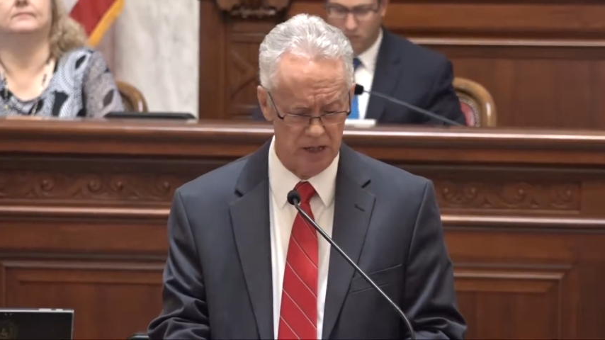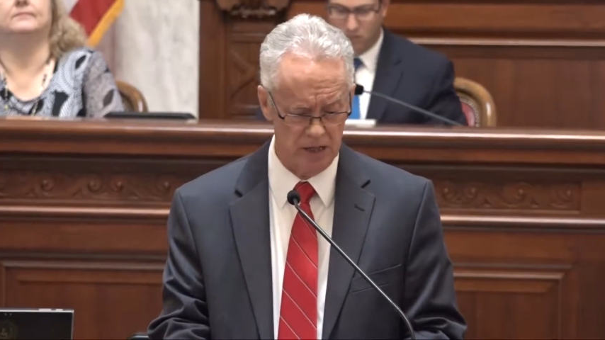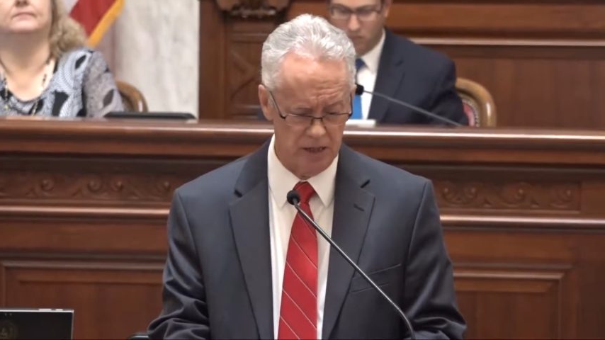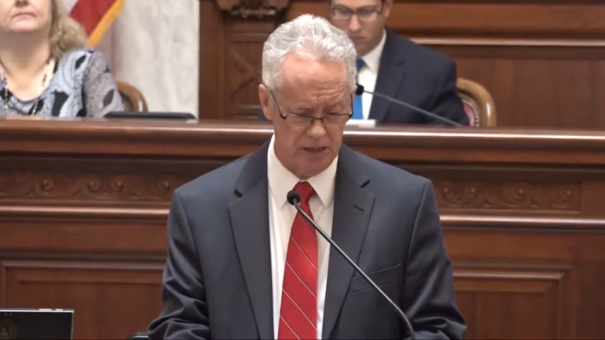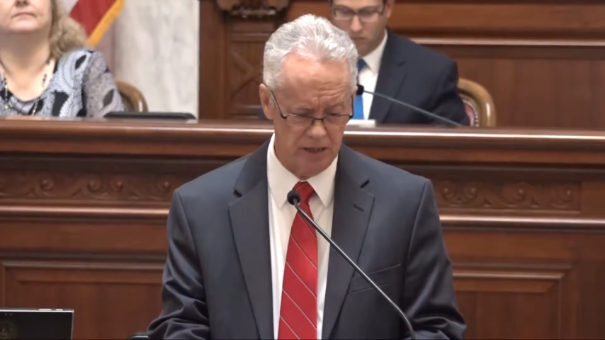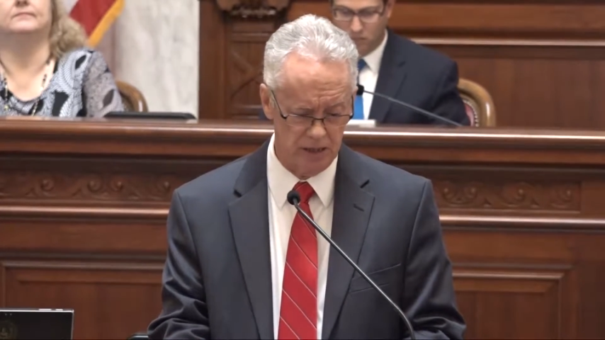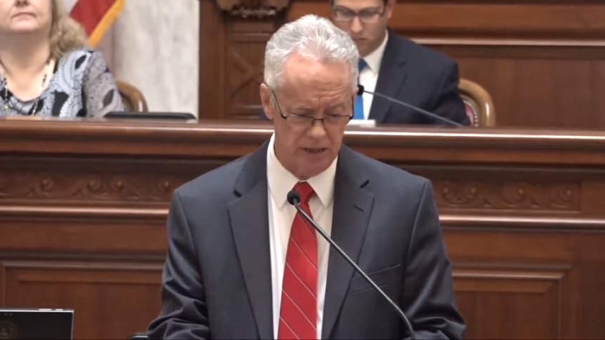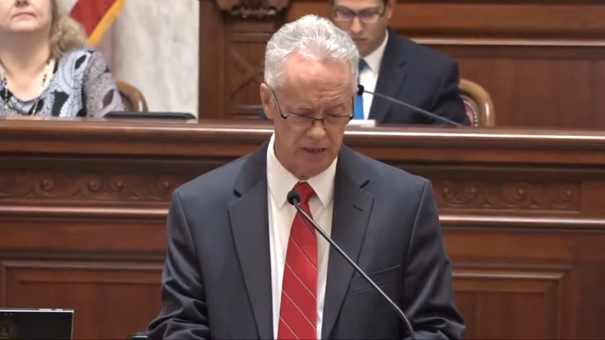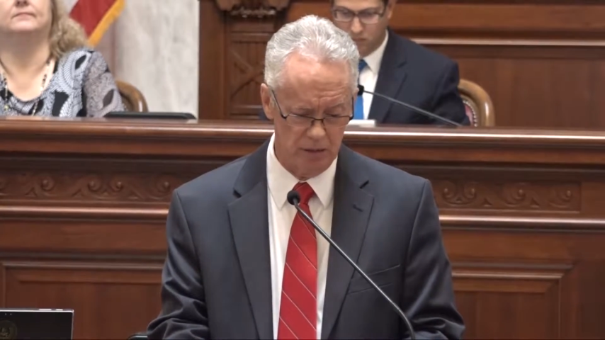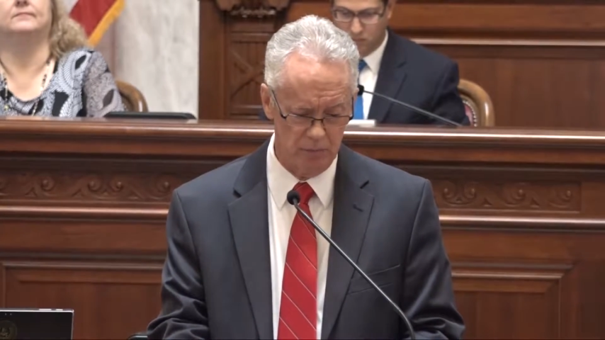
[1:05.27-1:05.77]

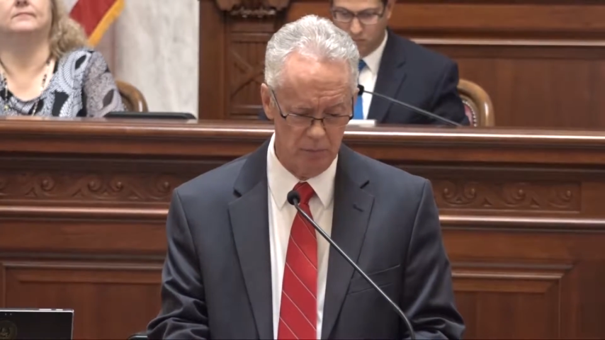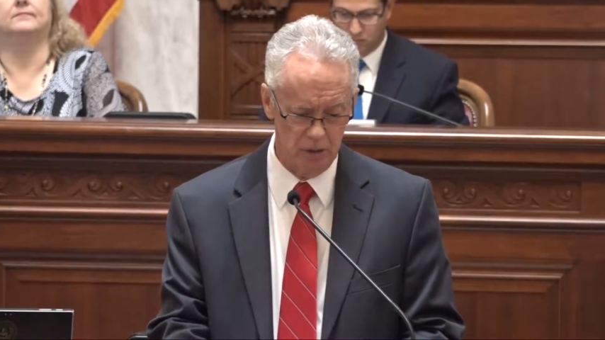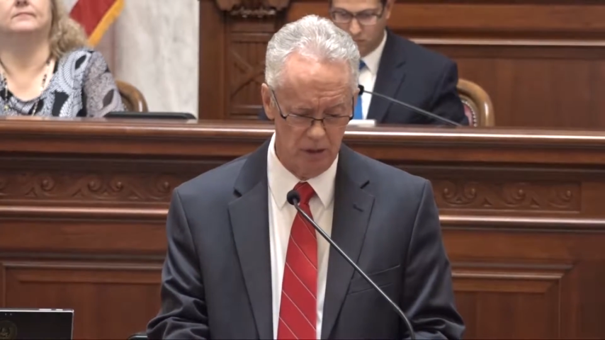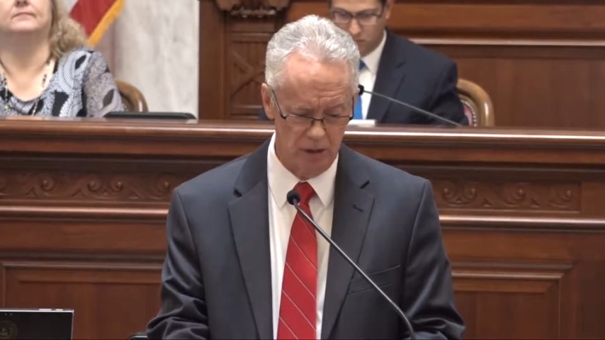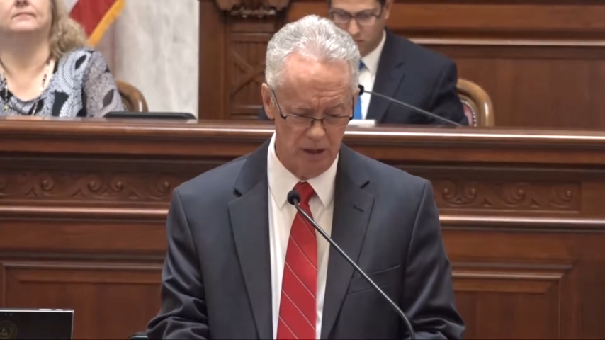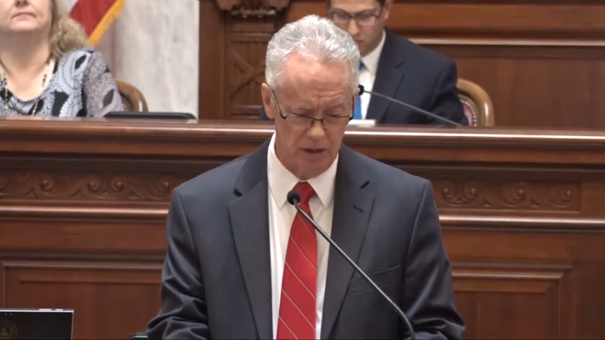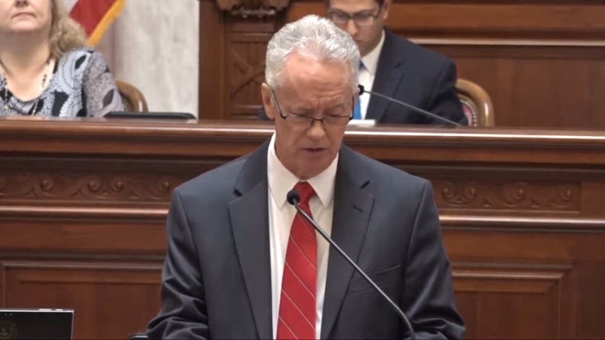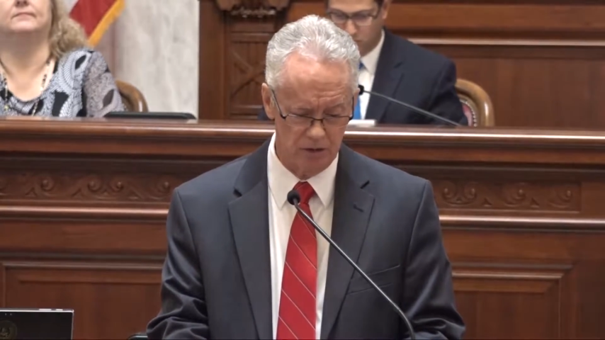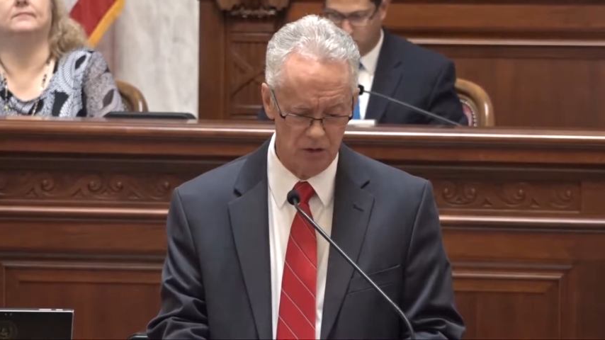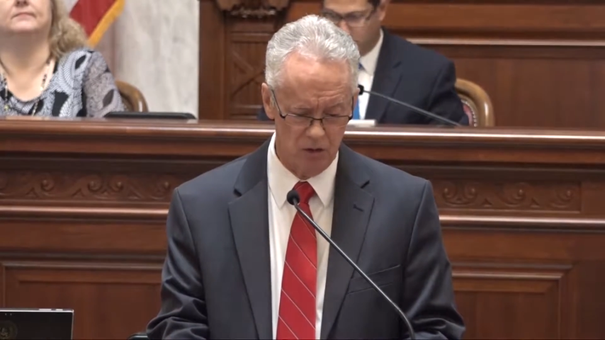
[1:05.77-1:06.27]
indicated, but
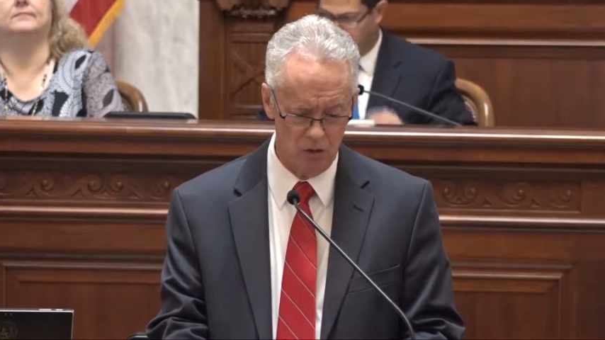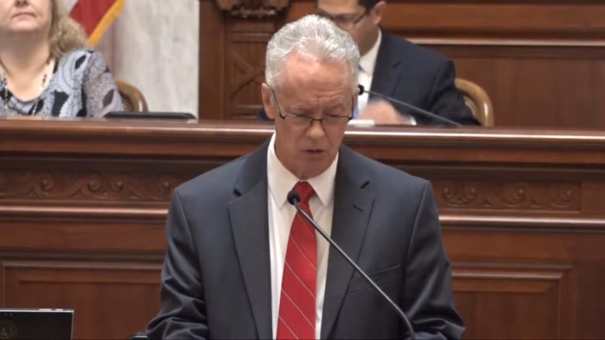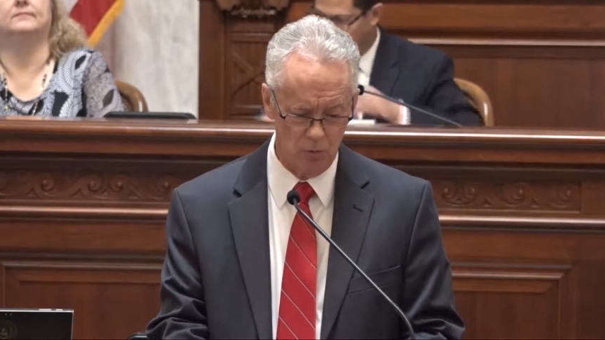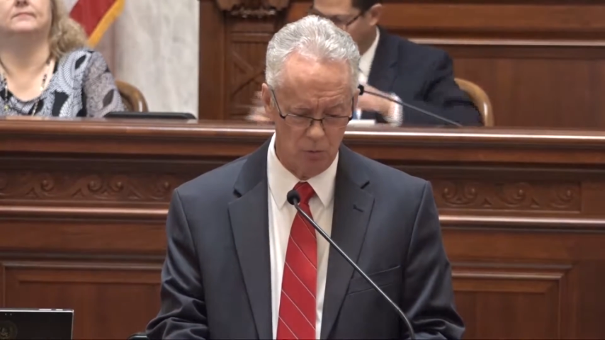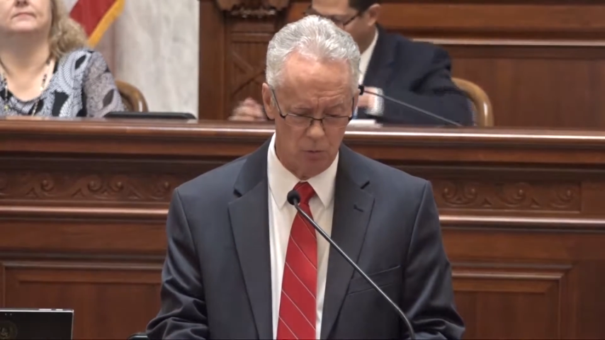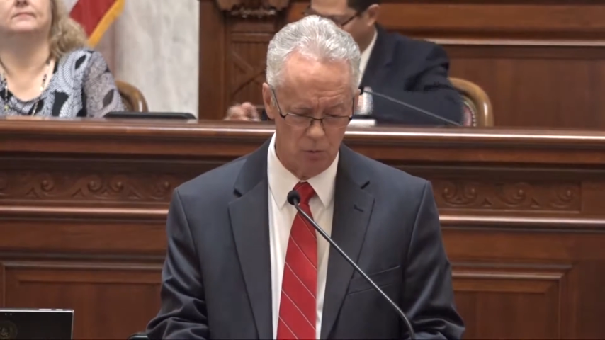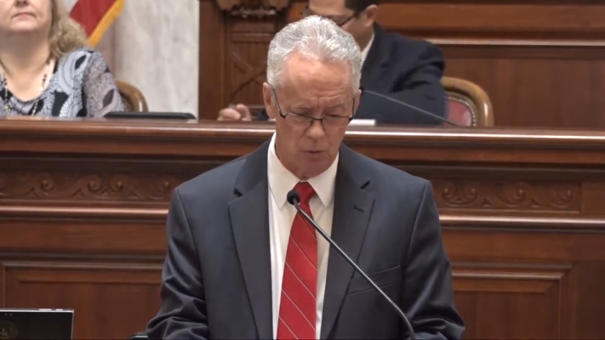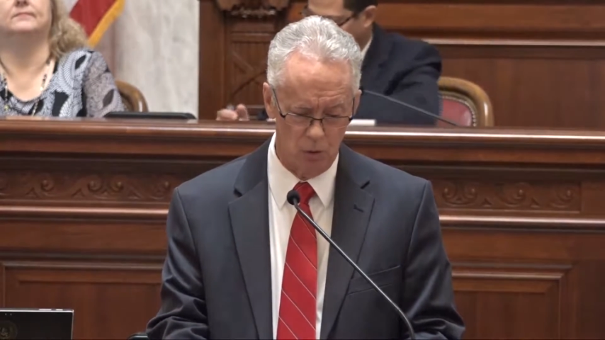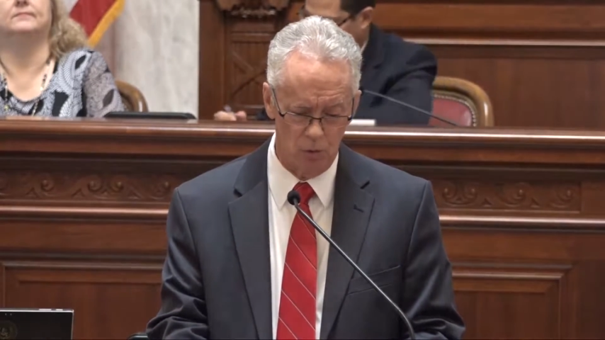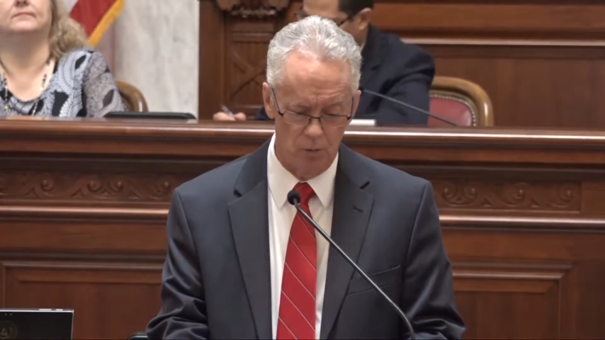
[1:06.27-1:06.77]
less
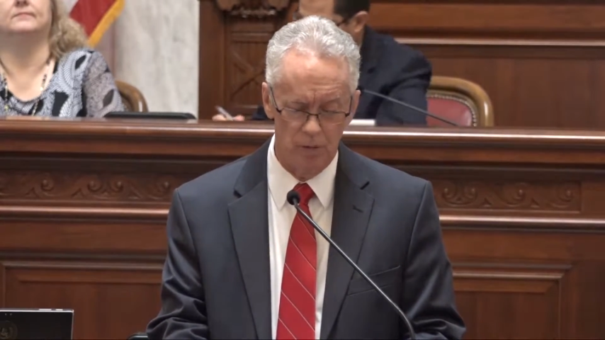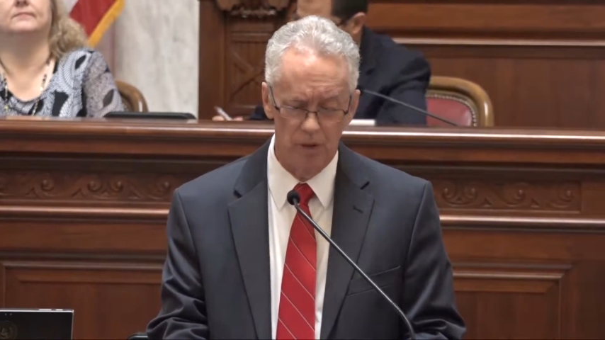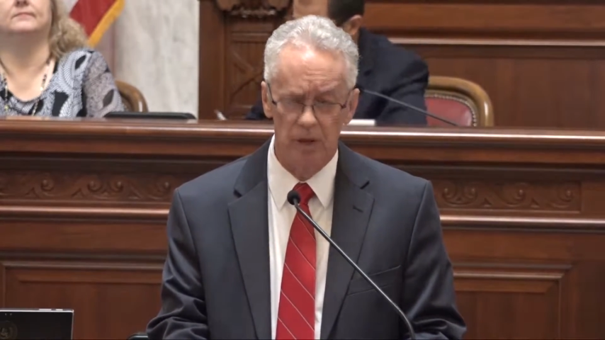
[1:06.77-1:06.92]
culpable.